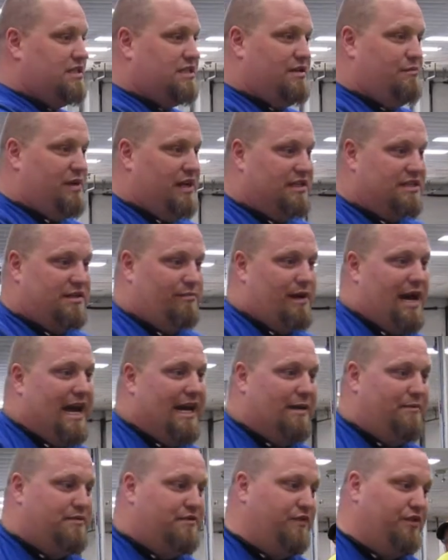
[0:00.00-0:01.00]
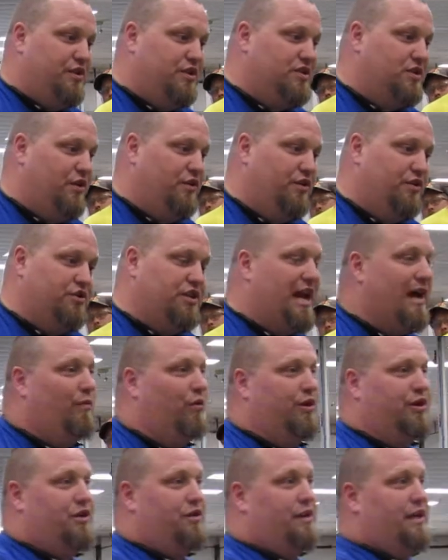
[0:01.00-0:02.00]
submit some items for the Cerner job
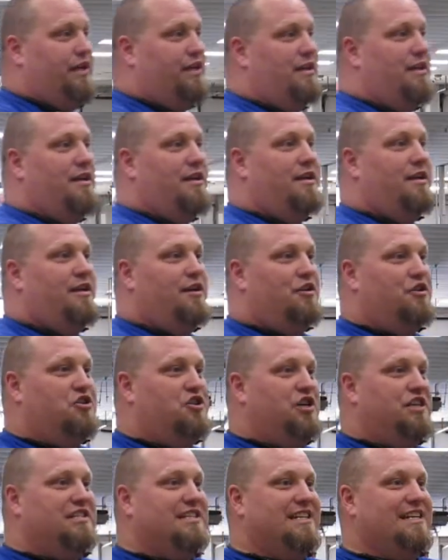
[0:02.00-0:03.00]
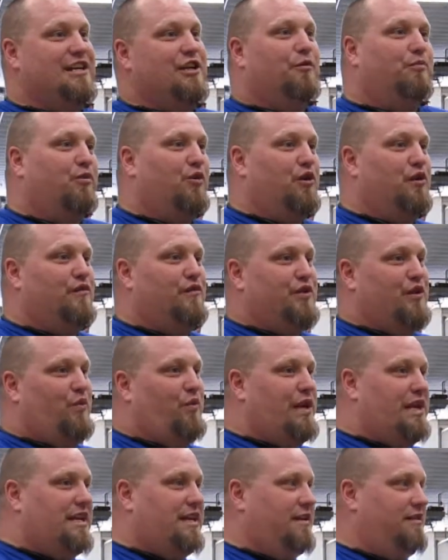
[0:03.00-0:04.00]
we're doing just to get approval that
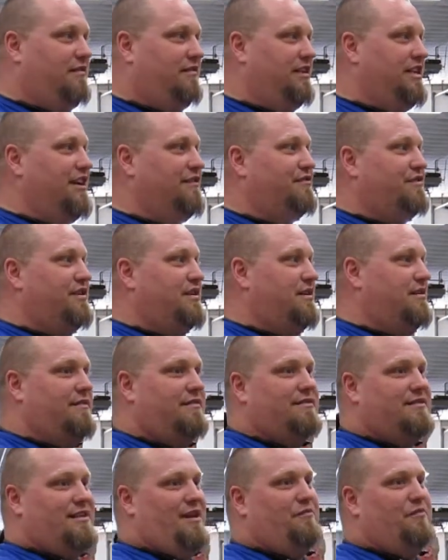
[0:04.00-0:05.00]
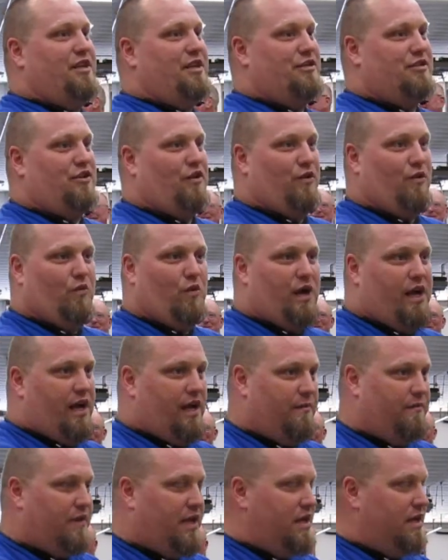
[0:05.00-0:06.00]
we can lift something a certain way.
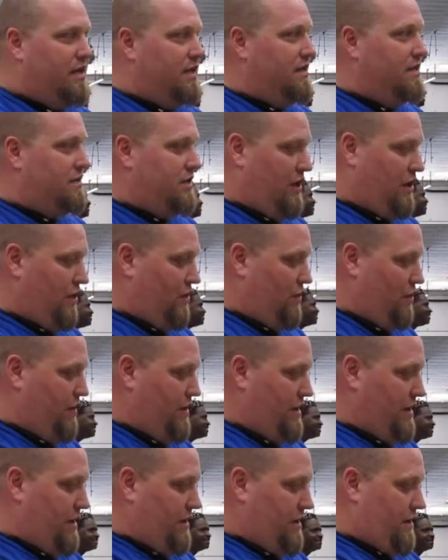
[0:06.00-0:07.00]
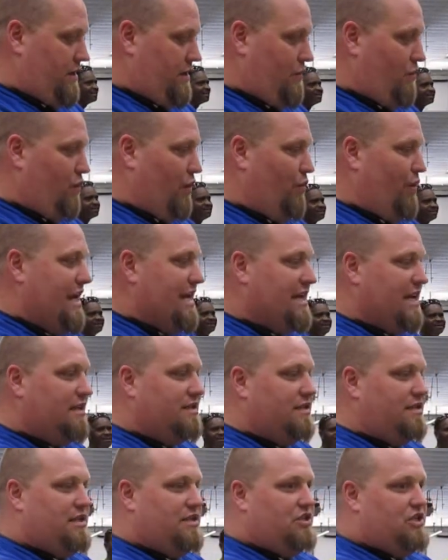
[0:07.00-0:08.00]
So when we get
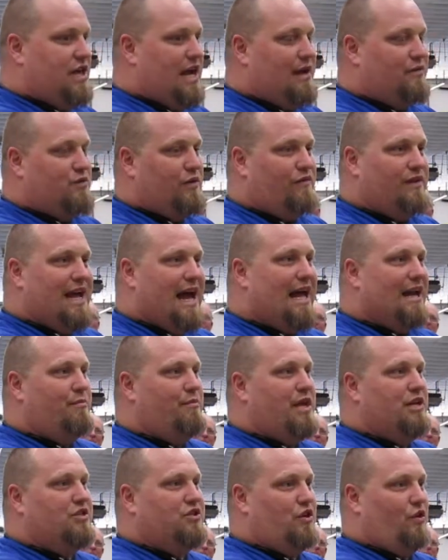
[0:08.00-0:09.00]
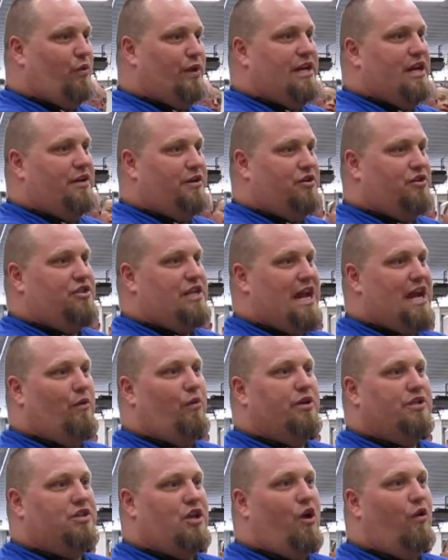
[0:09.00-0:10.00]
to these jobs, we've got to make sure we understand
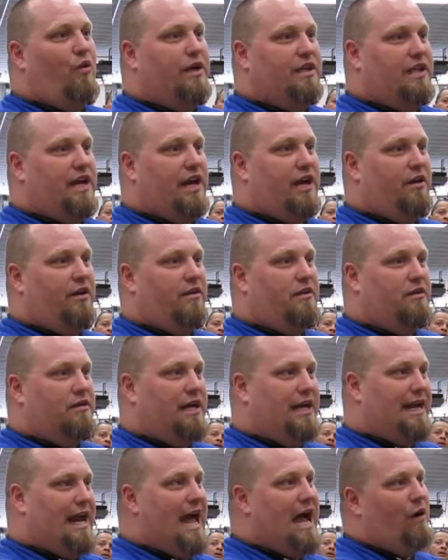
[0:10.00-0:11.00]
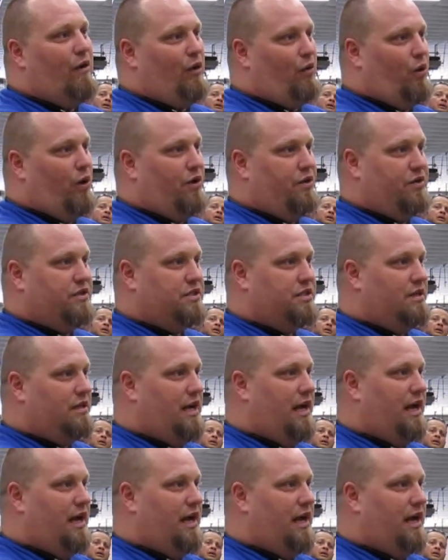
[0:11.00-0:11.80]
what's going there and how it works.